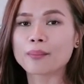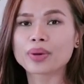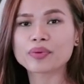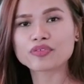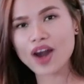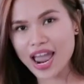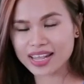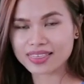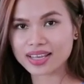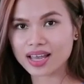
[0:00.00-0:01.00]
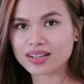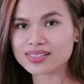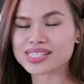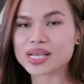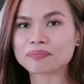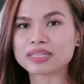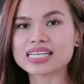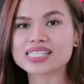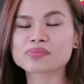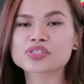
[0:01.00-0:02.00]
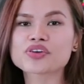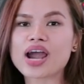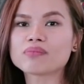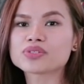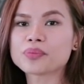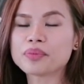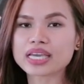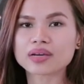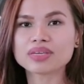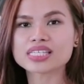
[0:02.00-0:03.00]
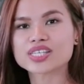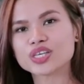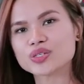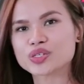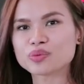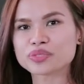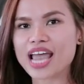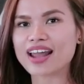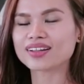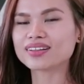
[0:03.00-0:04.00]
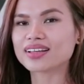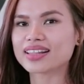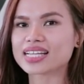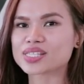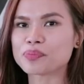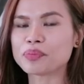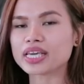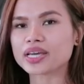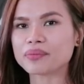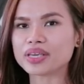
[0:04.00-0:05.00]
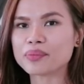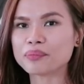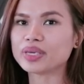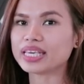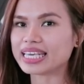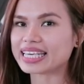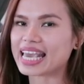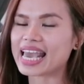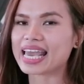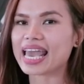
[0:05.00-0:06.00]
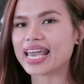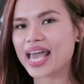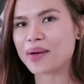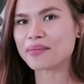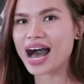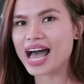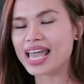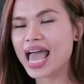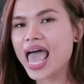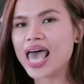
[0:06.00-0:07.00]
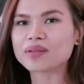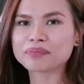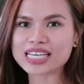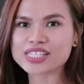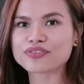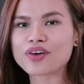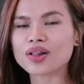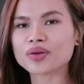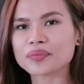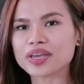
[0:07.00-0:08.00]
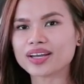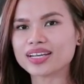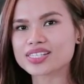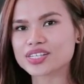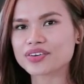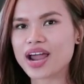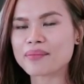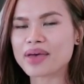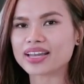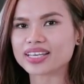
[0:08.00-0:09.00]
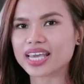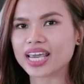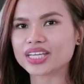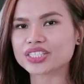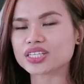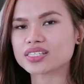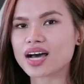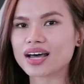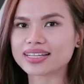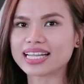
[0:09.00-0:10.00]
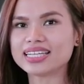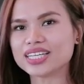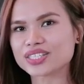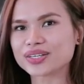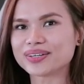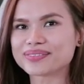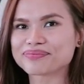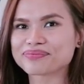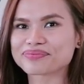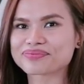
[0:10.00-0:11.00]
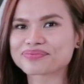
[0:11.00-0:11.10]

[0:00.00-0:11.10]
But before anything else, please subscribe to Bekami's YouTube channel. That's Bekami, B-E-K-A-M-I. And please follow me on Instagram at cage.landicho.